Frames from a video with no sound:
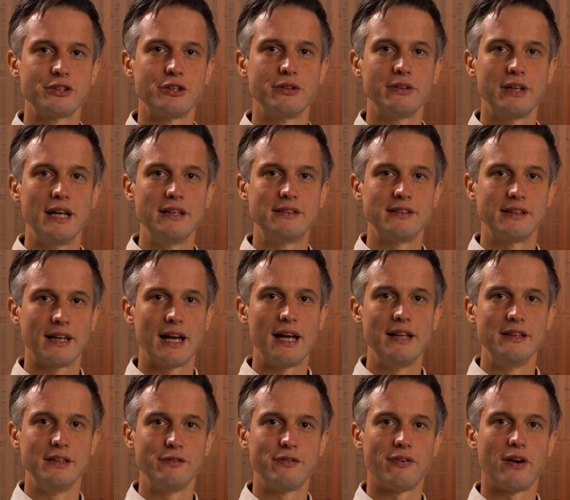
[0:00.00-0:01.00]
creating
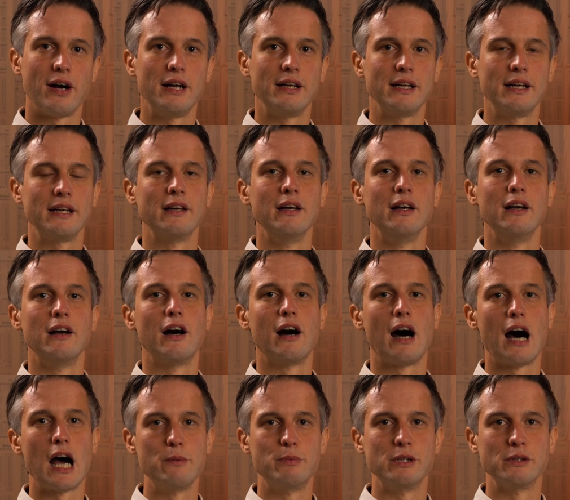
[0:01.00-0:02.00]
and defining a
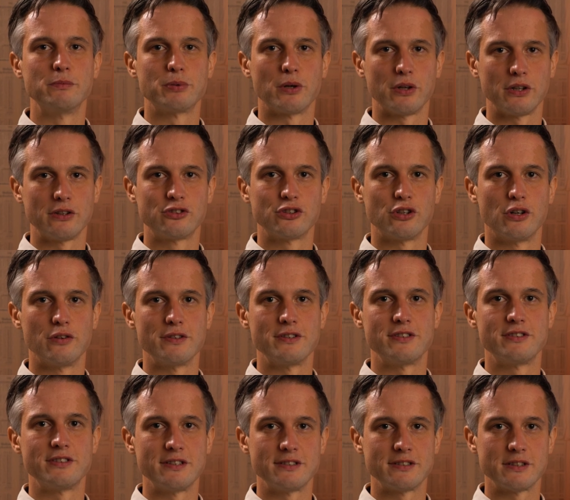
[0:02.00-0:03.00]
hybrid product service
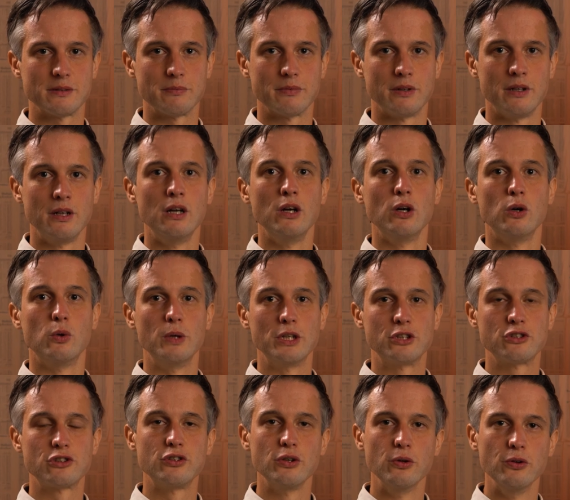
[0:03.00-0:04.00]
system,
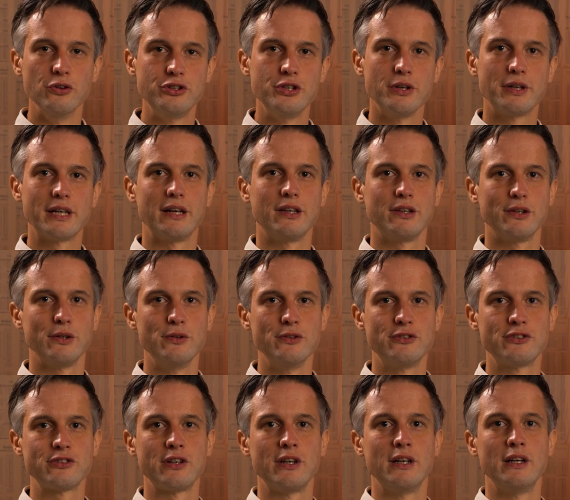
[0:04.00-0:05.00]
which tools you can
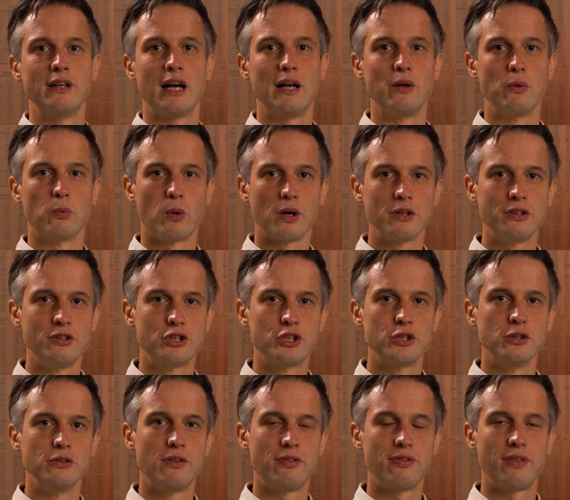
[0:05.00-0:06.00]
use, and what you
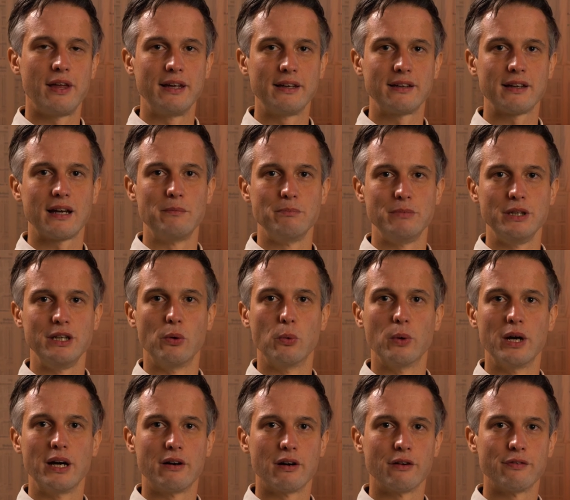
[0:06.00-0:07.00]
should think and be
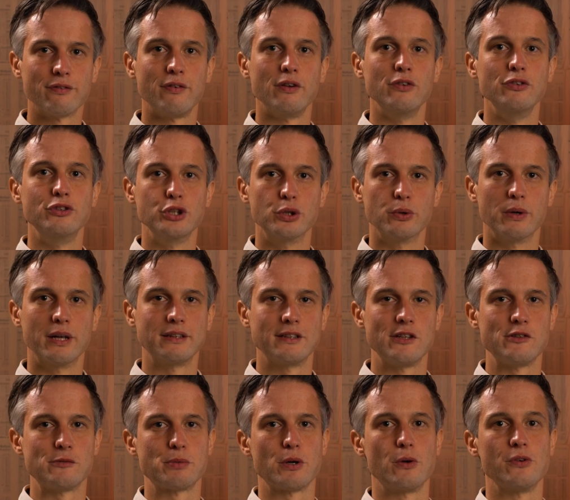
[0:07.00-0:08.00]
aware of during
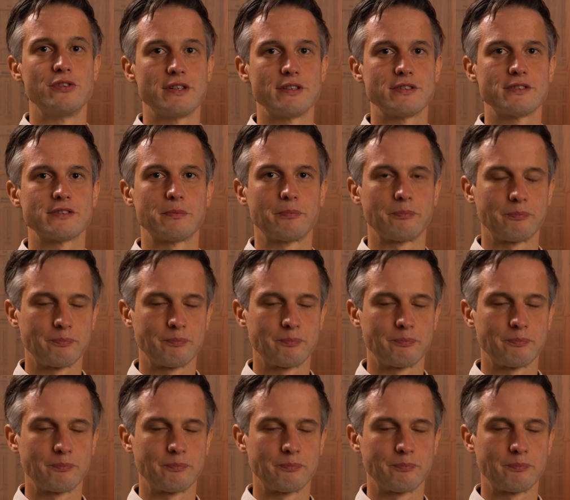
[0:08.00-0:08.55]
this process.